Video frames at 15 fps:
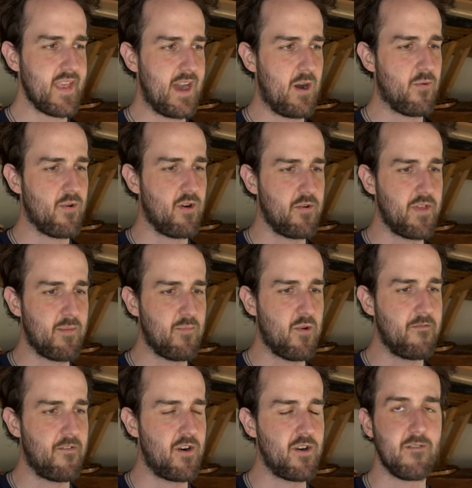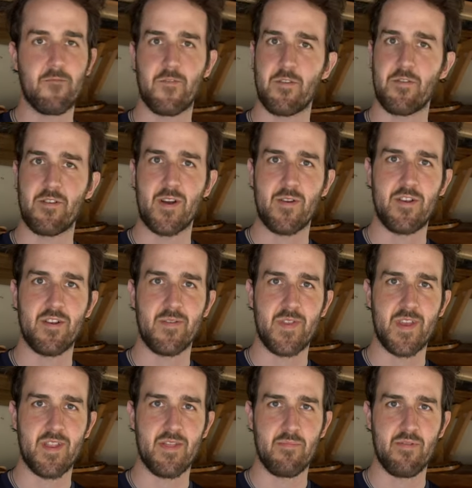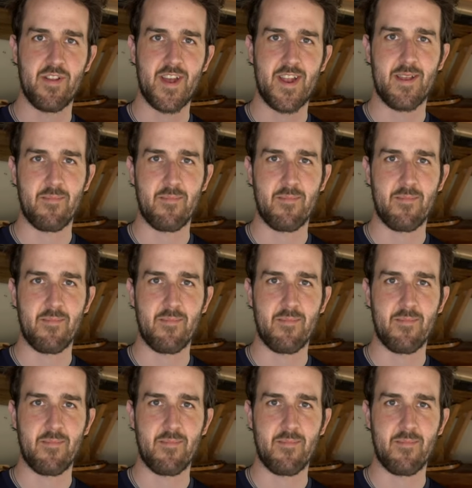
how we're holding more volume further out here at the end of the blade,